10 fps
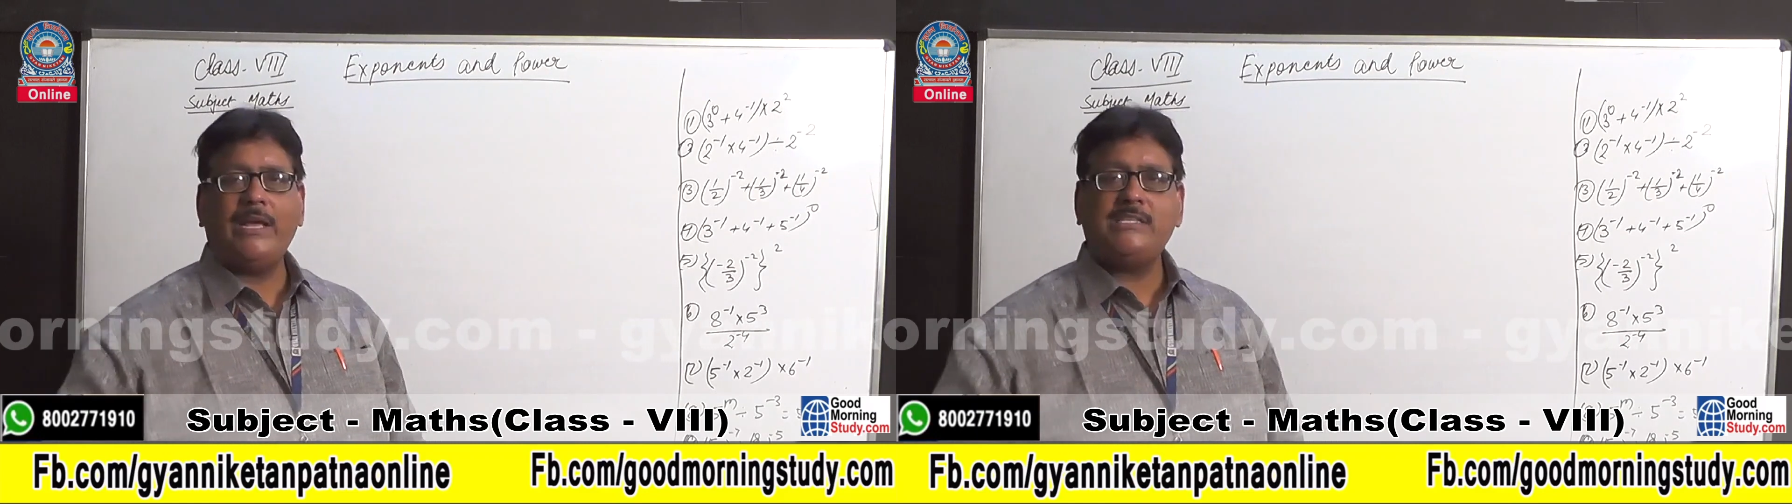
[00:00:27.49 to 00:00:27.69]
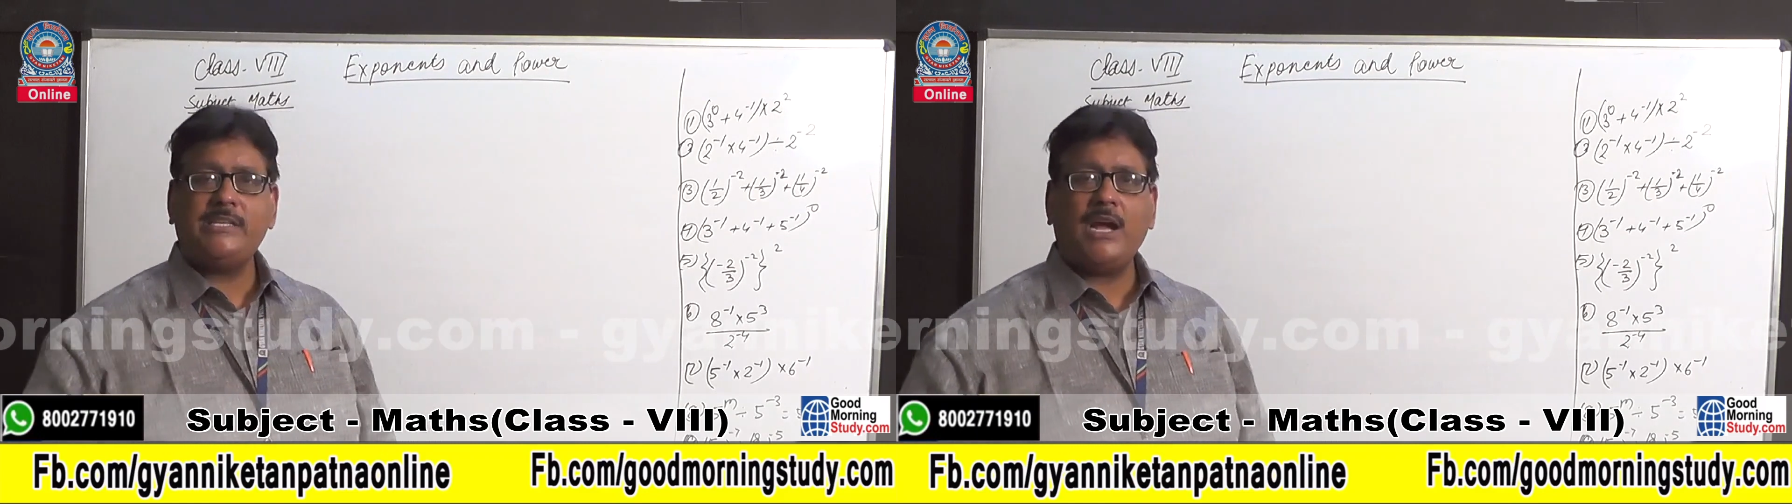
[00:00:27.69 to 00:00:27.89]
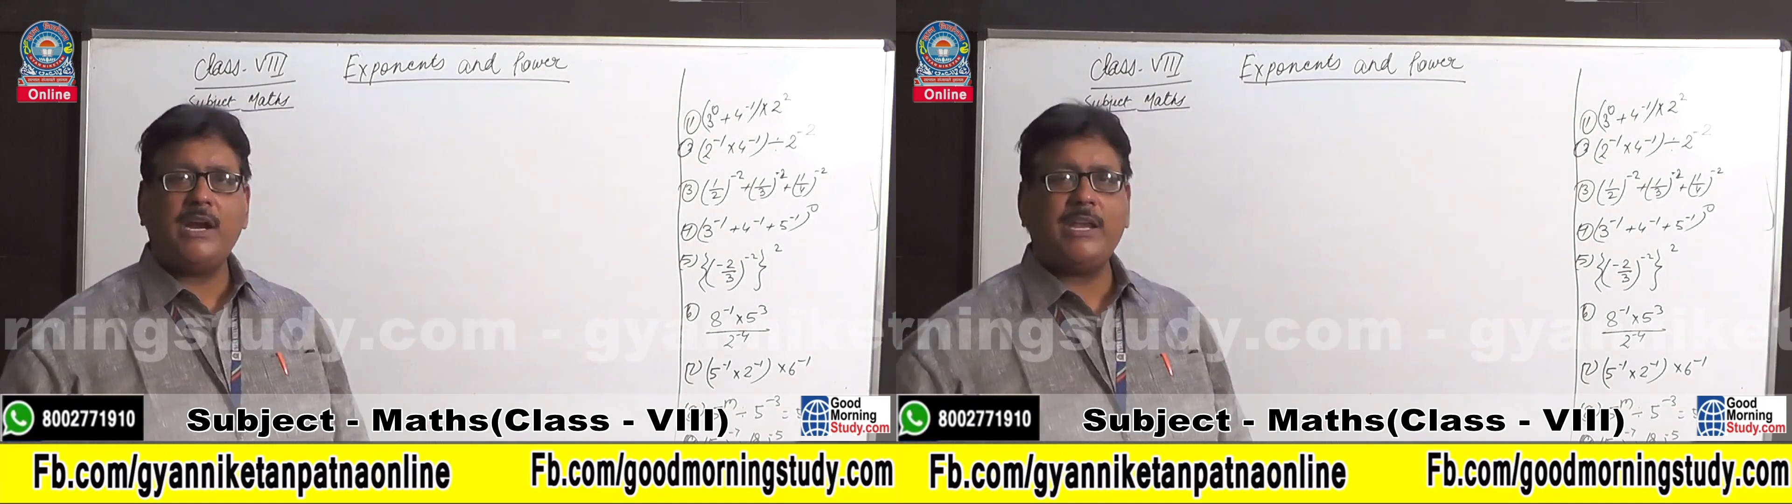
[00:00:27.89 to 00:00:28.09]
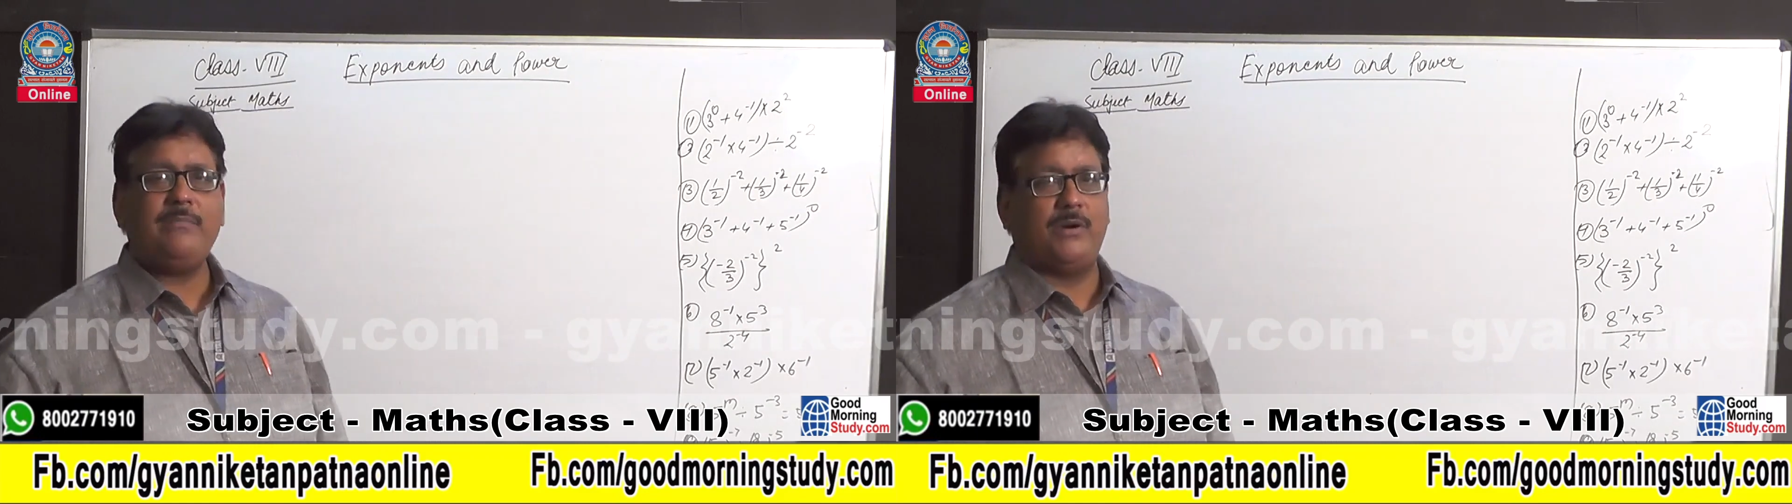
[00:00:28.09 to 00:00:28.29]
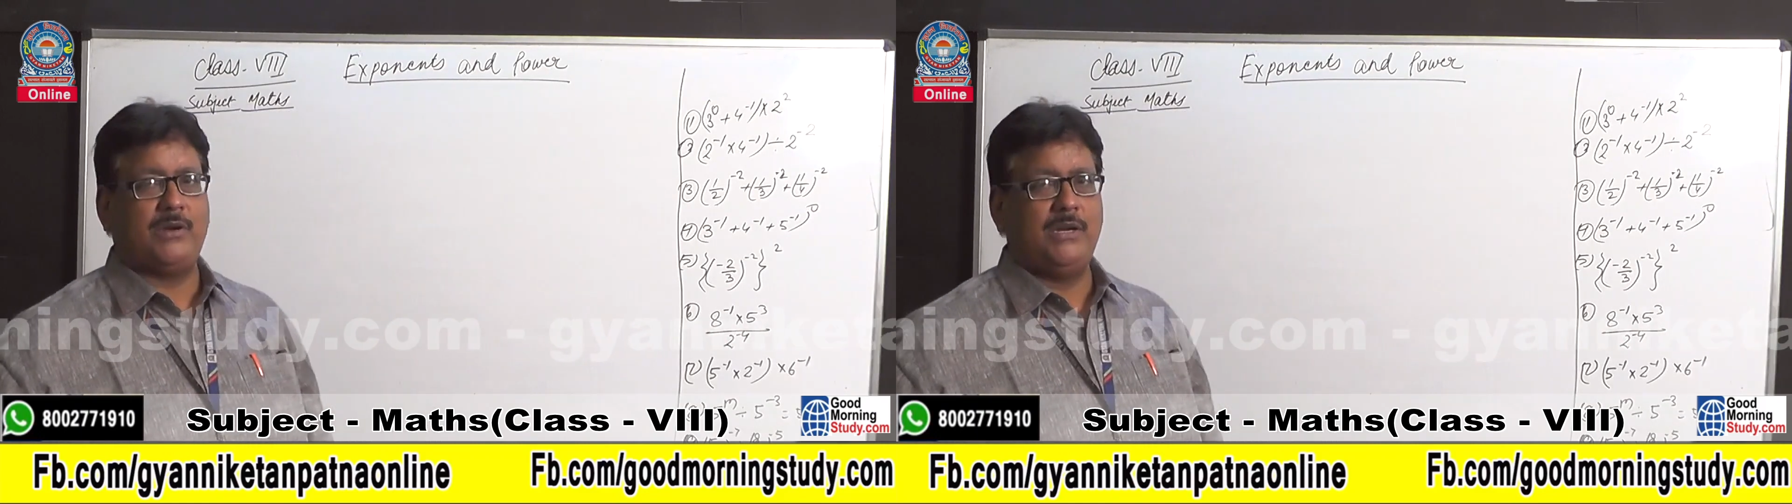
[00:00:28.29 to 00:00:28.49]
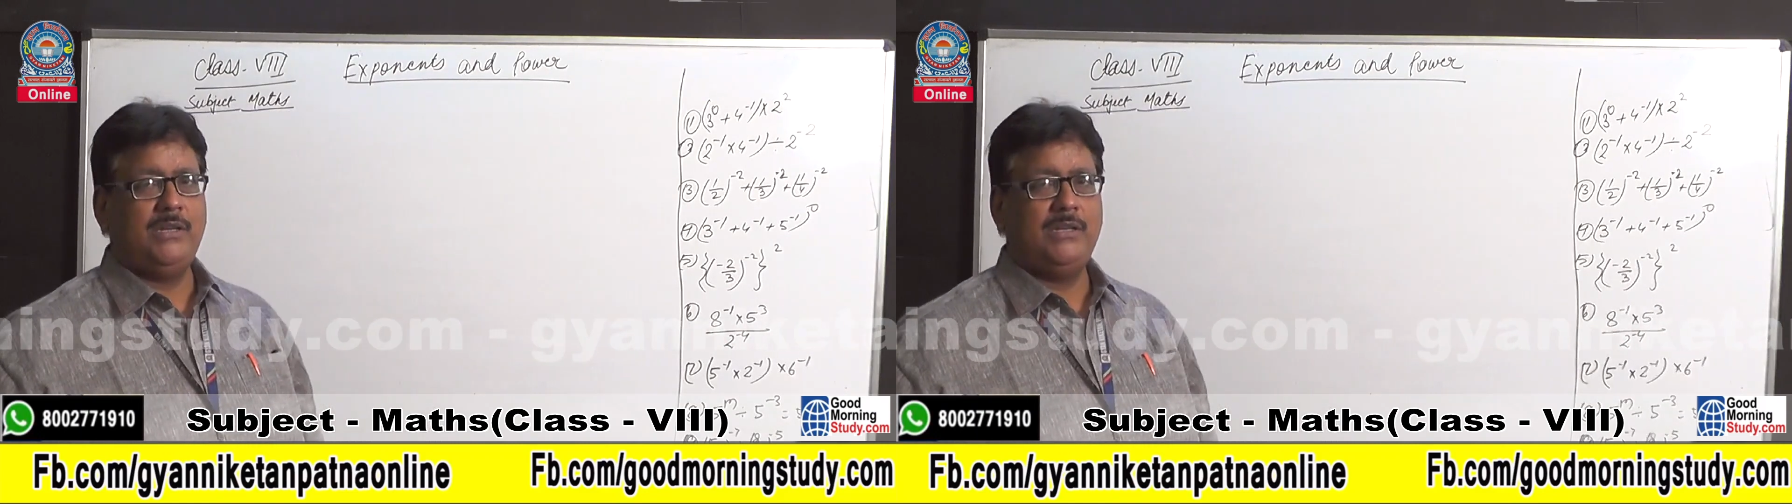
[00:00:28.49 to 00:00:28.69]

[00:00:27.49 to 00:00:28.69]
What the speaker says: NCERT book,